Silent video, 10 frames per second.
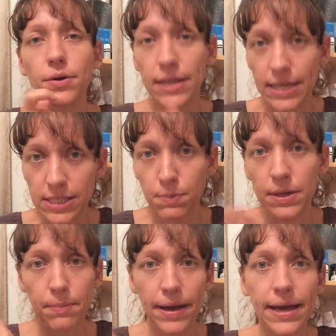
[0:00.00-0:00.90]
and then I
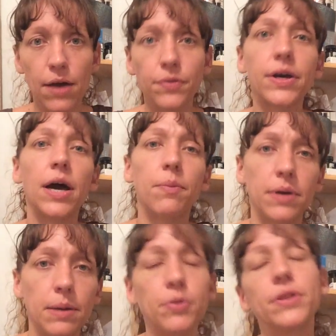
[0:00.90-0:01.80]
spit it back out in the cup
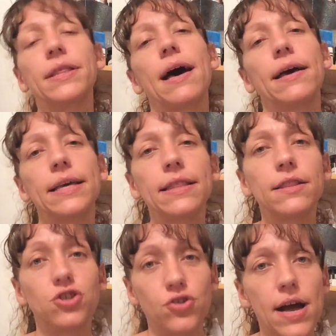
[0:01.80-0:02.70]
and I put that in
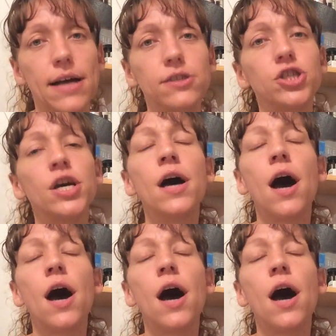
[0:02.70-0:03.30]
the trash.